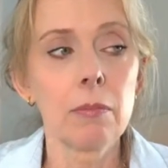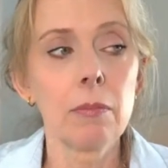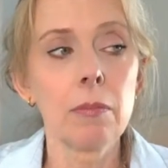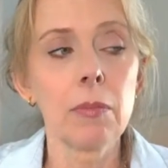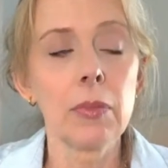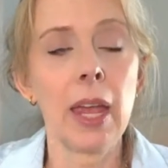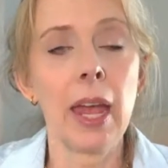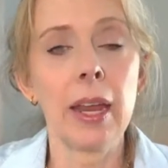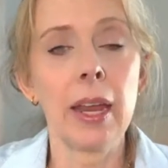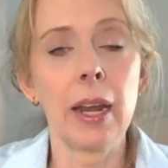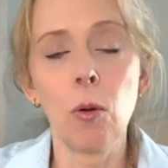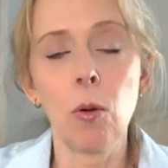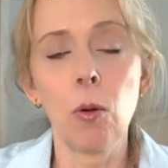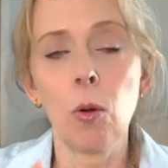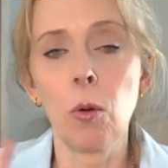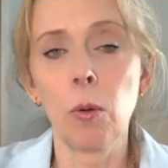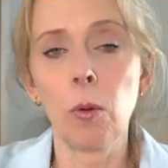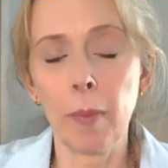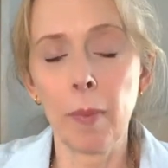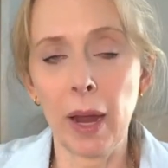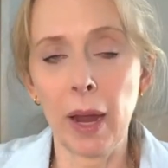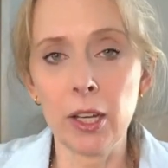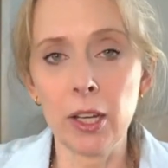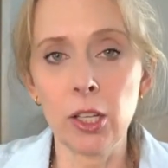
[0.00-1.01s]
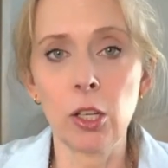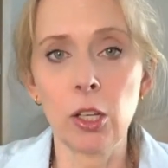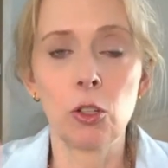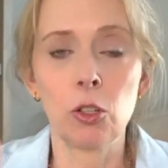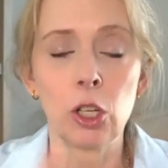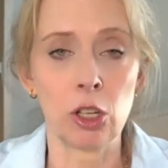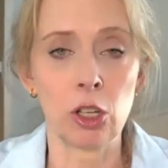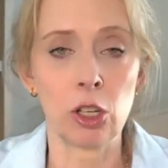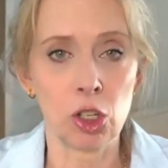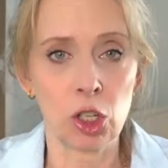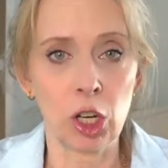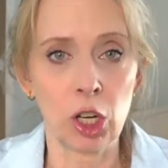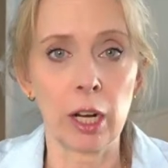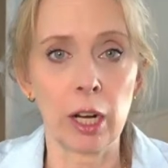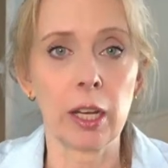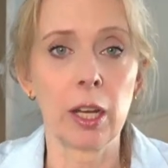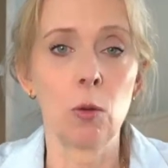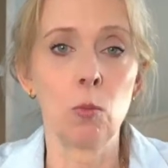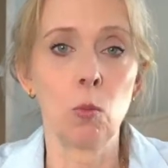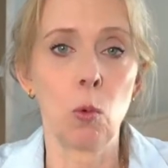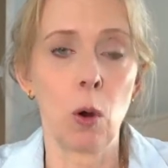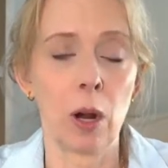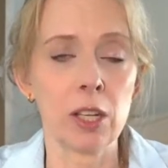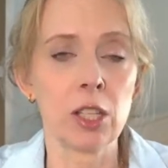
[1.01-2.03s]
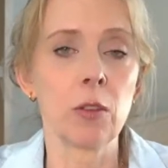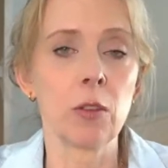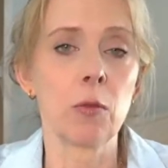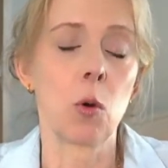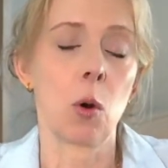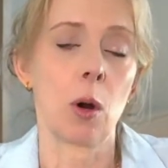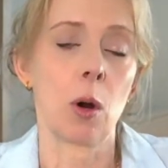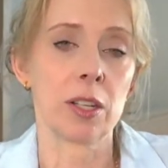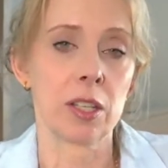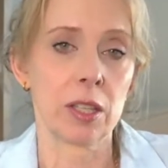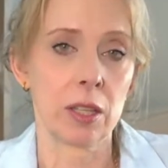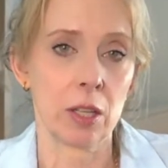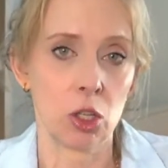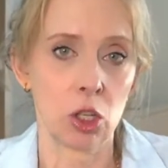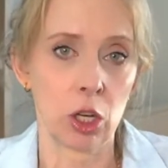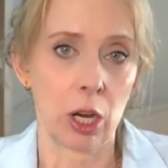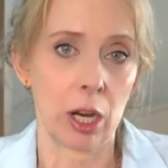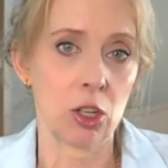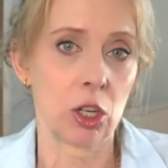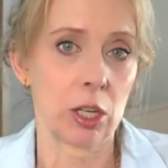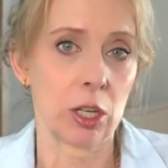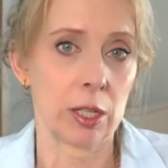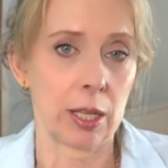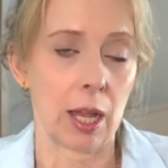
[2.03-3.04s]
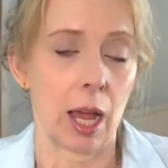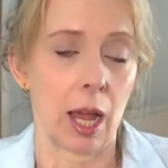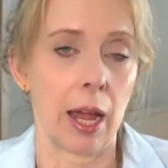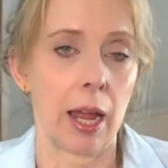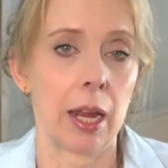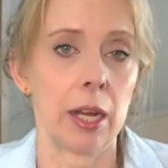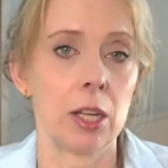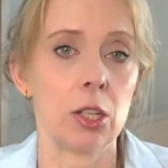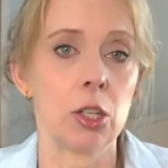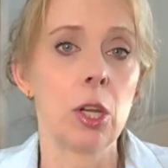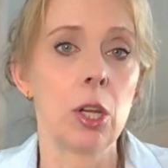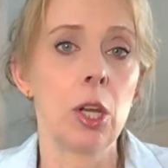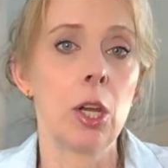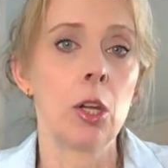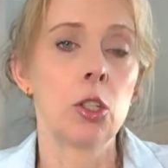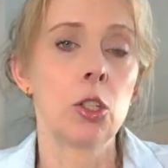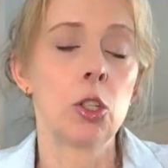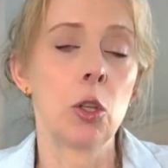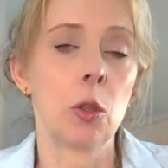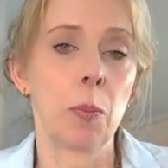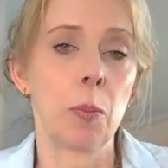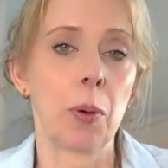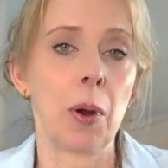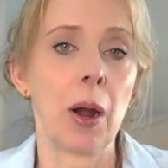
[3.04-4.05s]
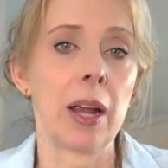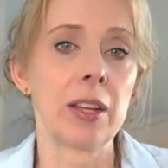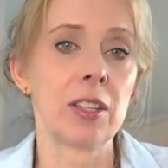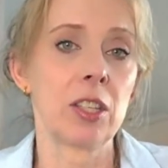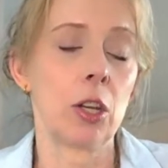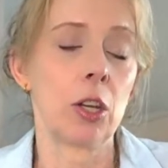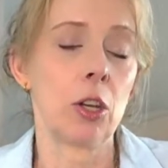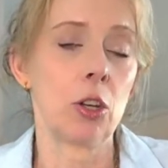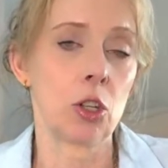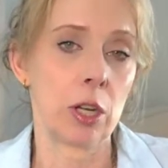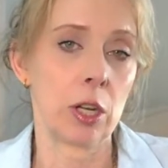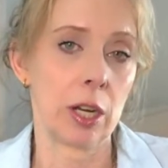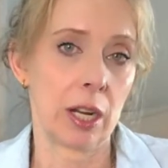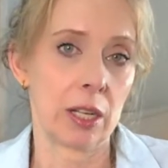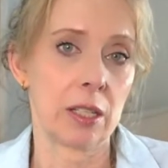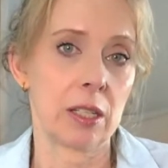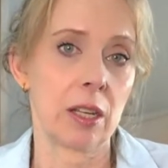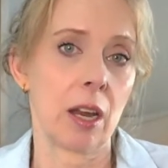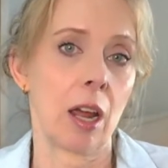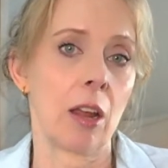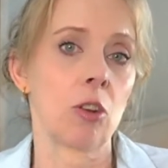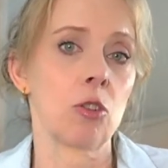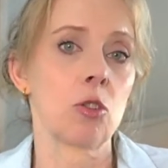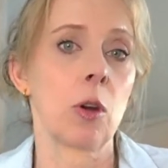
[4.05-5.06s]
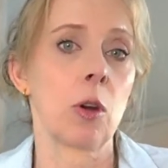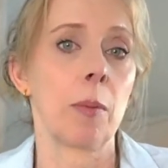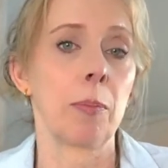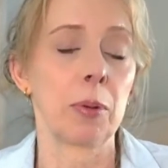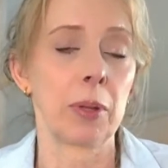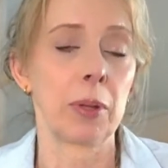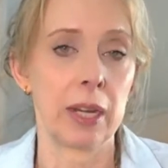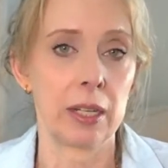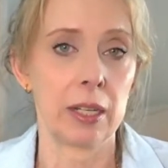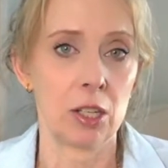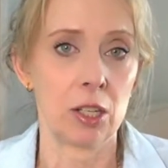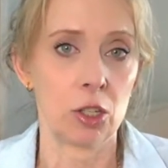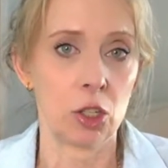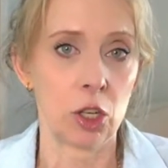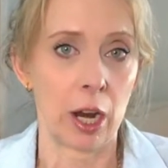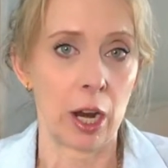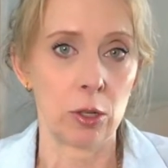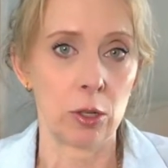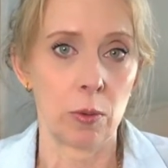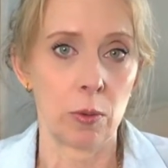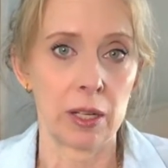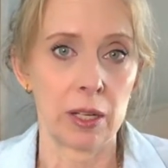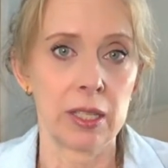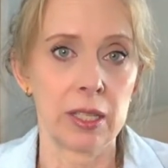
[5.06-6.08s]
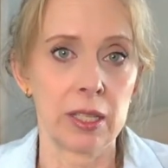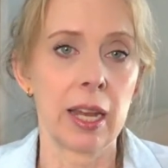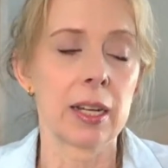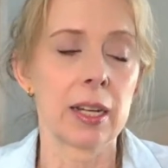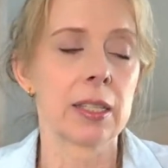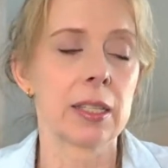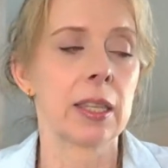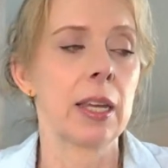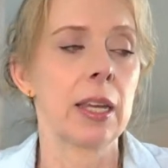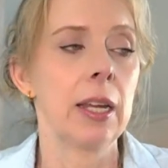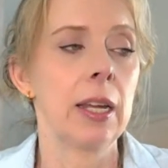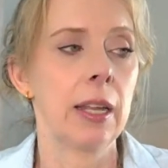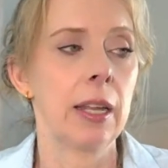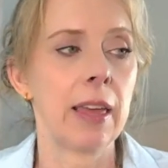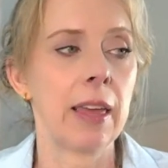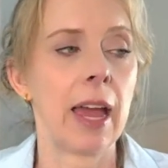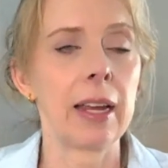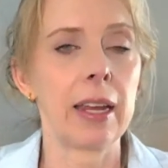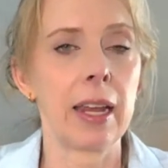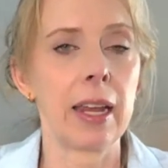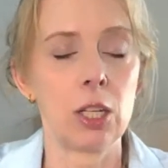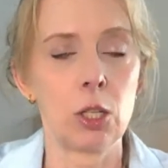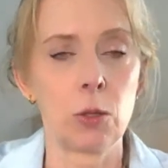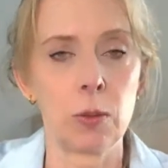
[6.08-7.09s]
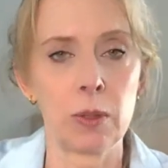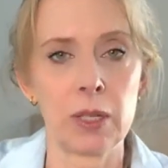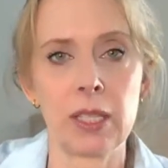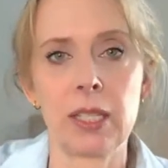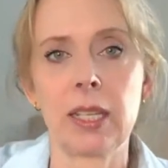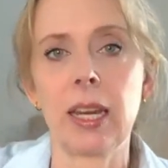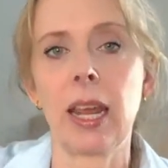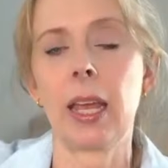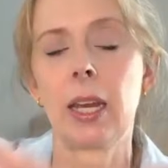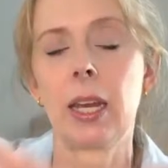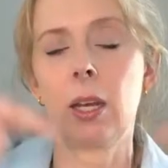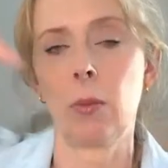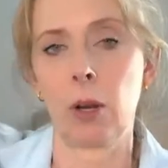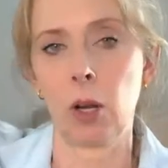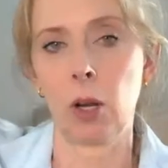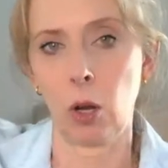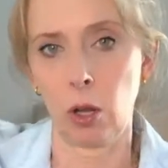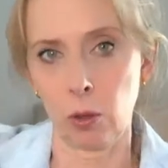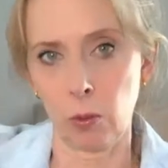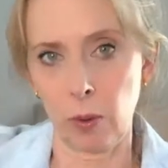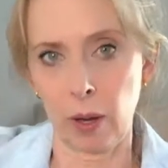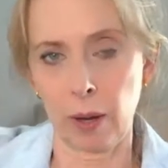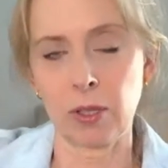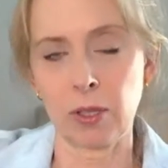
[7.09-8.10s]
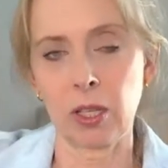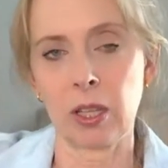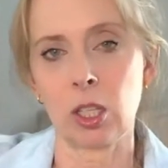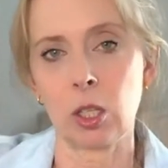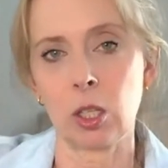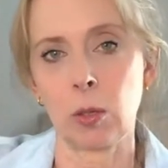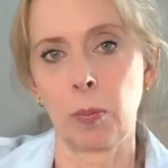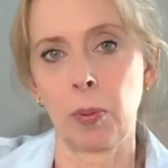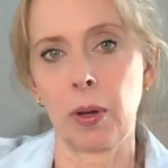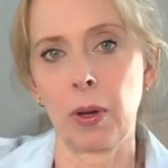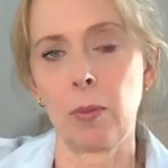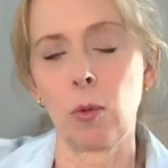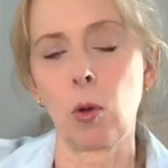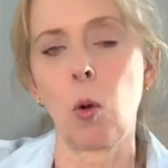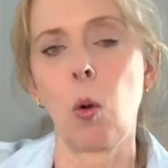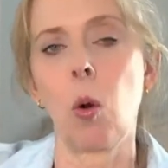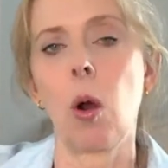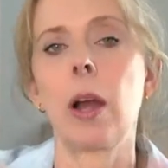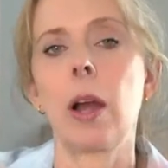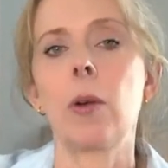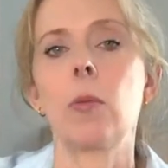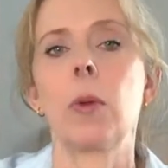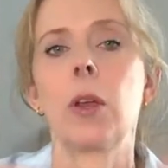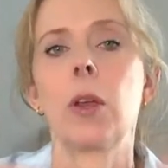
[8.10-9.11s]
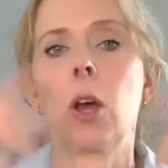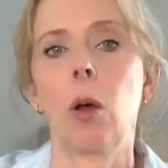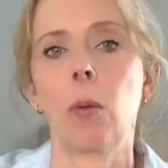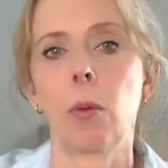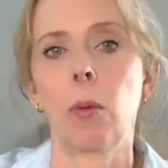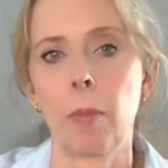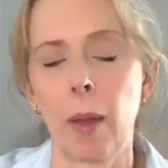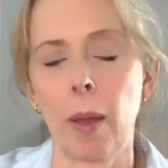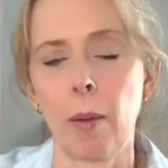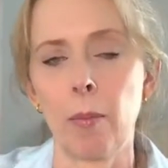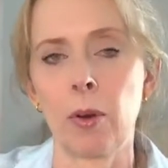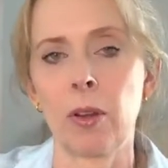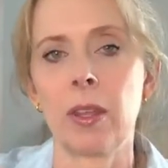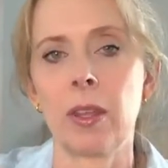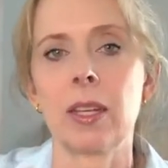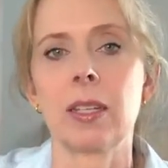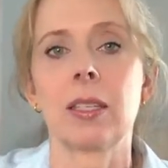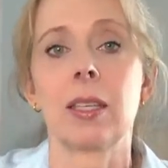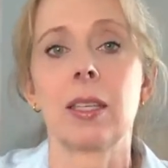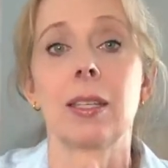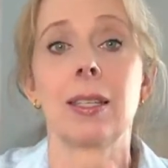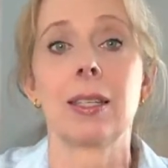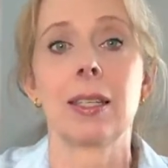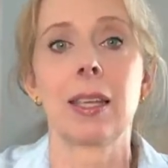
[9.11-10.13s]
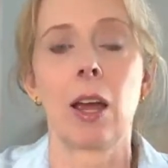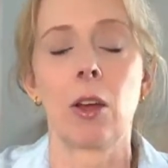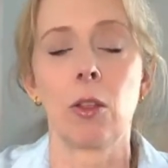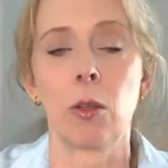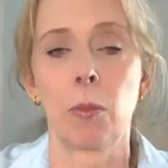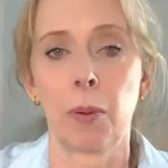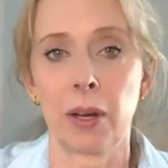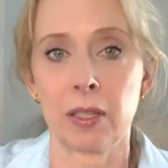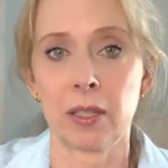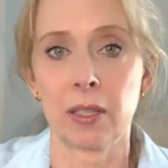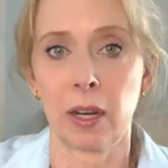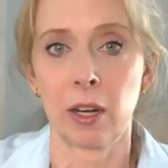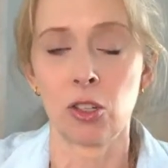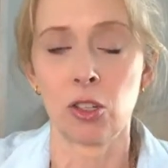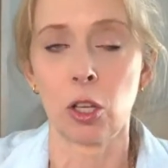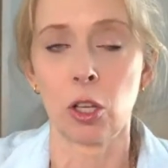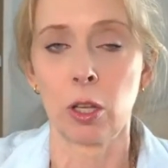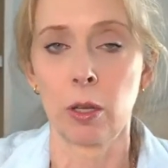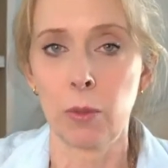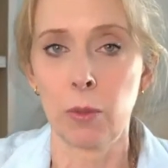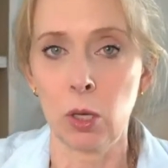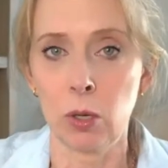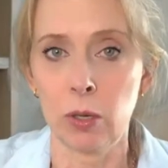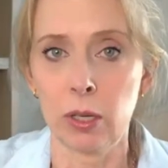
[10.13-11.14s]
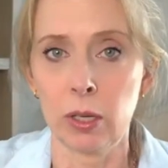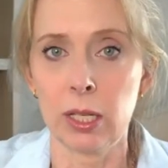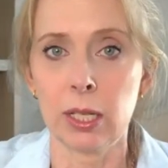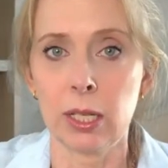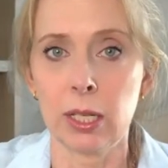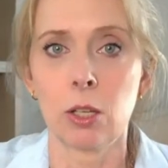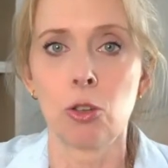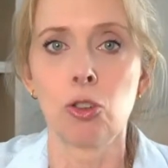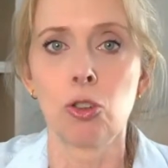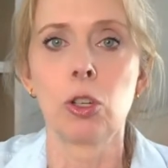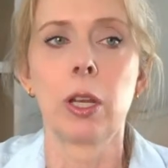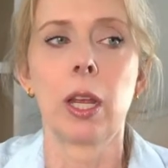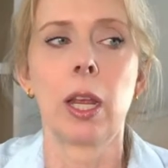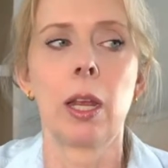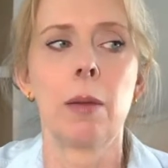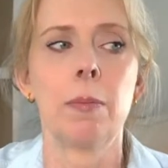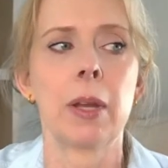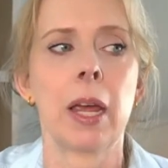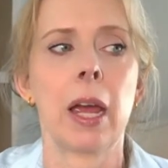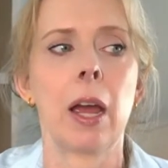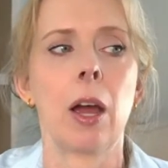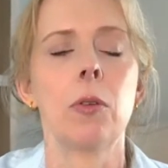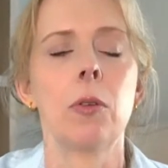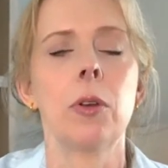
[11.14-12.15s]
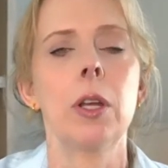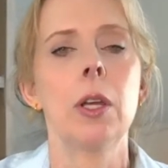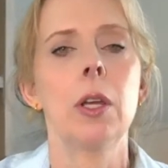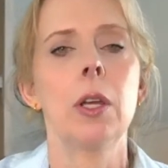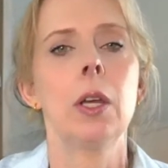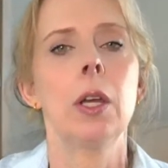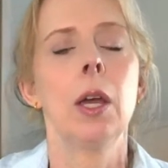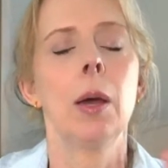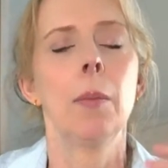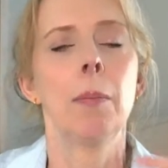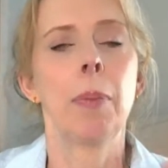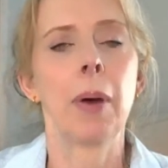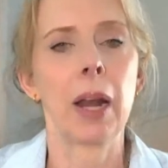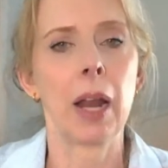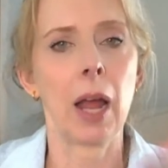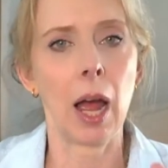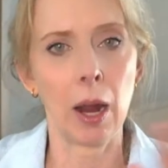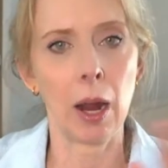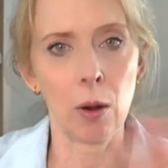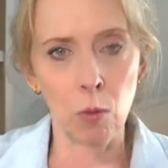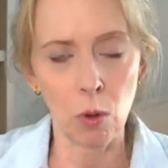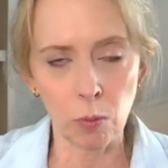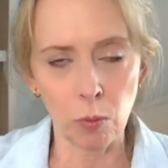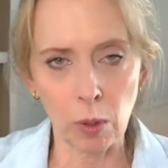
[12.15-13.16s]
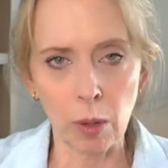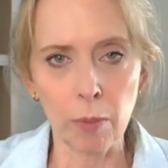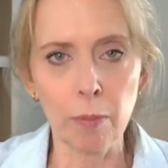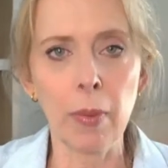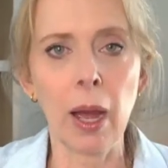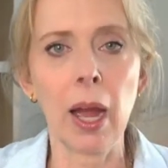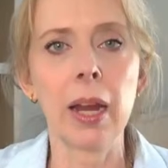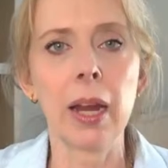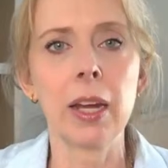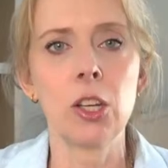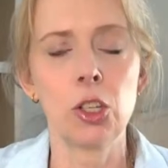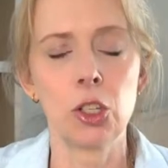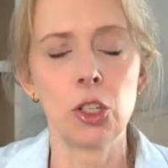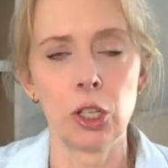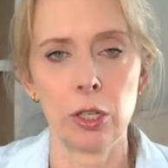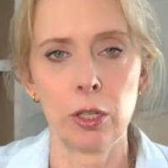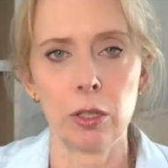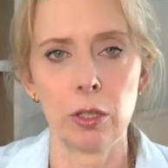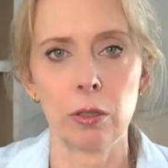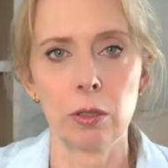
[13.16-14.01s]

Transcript: And I will remind you, Judge Chutkan was, of course, the judge assigned to the prosecution against Donald Trump related to January 6th. That case was stayed. It went all the way up to the Supreme Court. We all remember this. This is how the presidential immunity decision came down. But I will remind you,